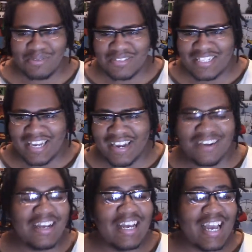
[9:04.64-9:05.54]
was
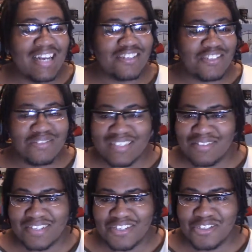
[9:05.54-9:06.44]
there. And as soon as I
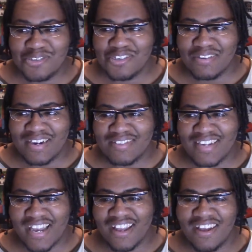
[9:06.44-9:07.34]
was introduced to it, I was
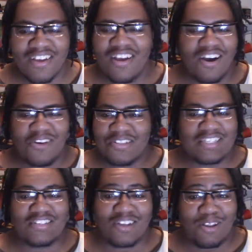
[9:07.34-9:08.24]
like, oh,
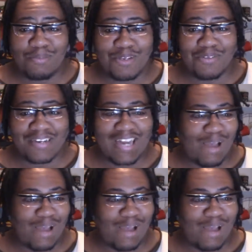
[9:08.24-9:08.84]
this is all I'm doing.